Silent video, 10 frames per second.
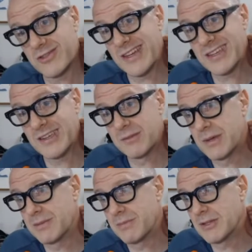take it,
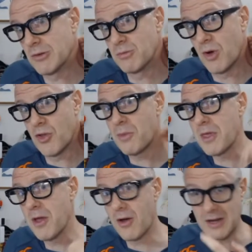but don't bother
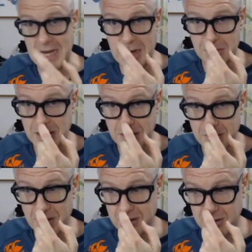me on an airplane
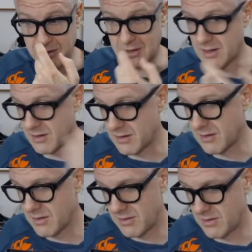about it.
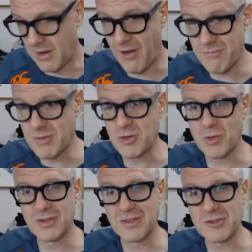I've been
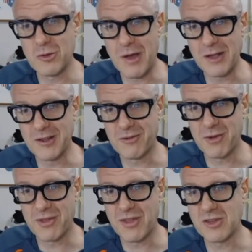doing this all my life
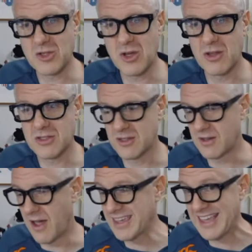with other shots, and
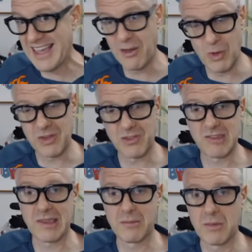I can't wait to
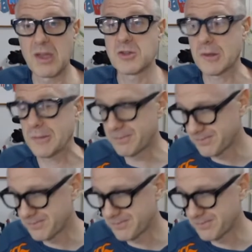get my shot.